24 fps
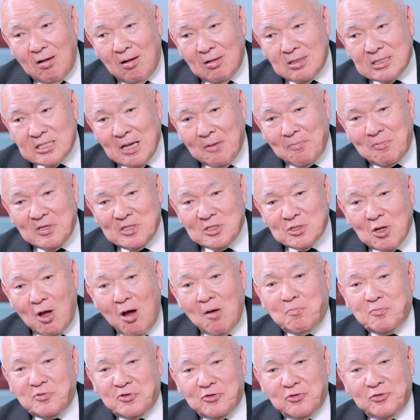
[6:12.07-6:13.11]
Japanese
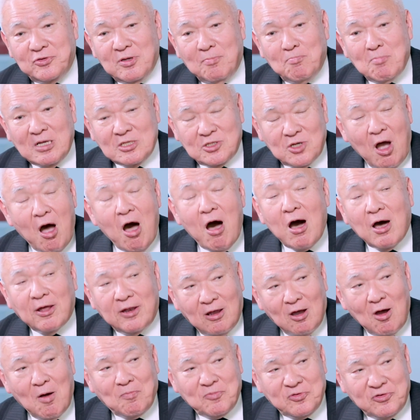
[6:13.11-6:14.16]
options, much harder
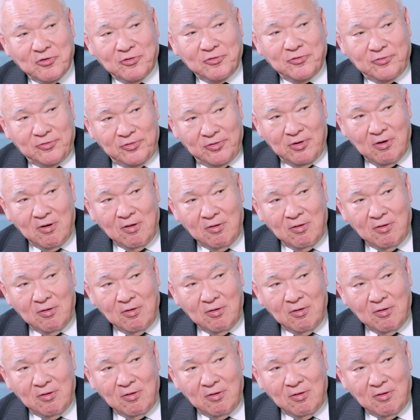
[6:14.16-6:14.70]
options,